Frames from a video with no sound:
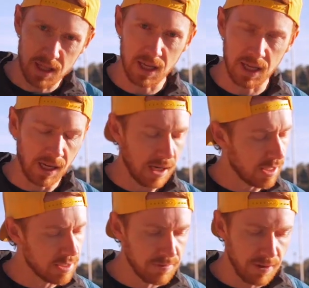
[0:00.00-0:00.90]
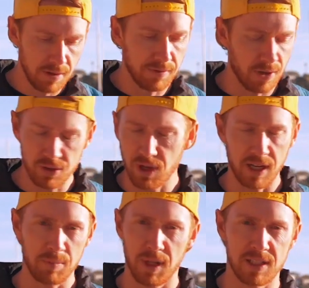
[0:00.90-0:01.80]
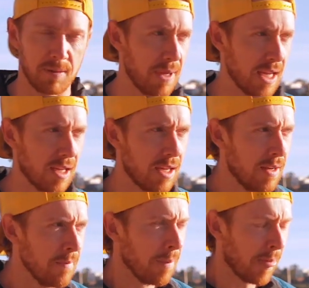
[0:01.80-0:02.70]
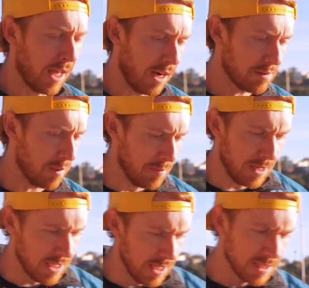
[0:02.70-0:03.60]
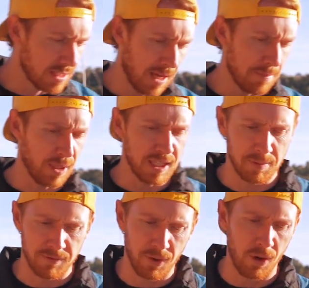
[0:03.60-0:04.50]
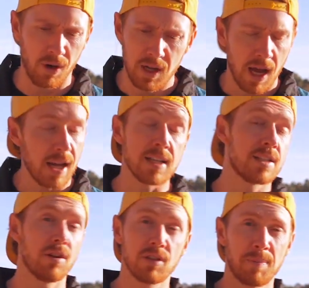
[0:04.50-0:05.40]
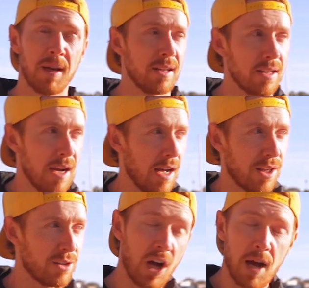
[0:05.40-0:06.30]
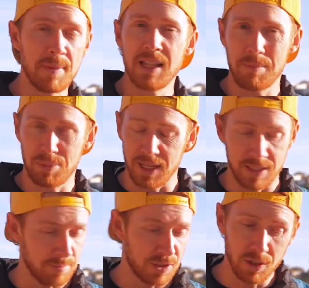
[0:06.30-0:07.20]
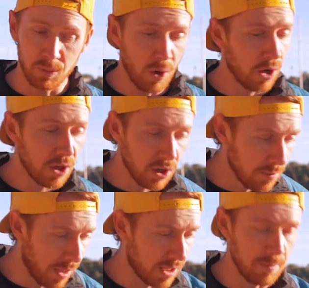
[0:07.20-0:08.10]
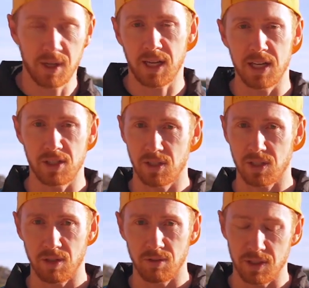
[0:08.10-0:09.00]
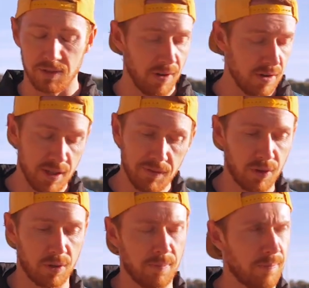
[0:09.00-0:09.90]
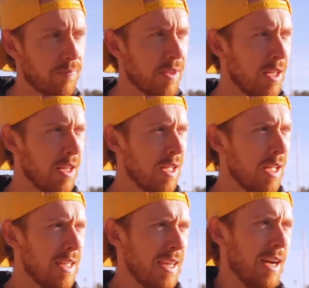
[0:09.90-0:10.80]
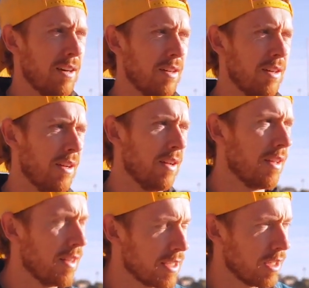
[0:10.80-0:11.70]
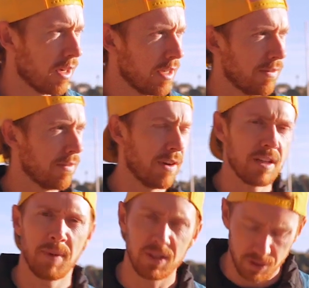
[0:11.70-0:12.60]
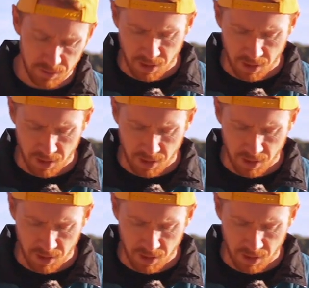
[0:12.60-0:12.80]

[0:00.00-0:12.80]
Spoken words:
thinking. And that's a very frustrating place to be. And I've spent many years in that place before, and I still spend a lot of time in that place. I'm still working on my communication skills. It's very difficult. Now, there's a lot of different fundamentals of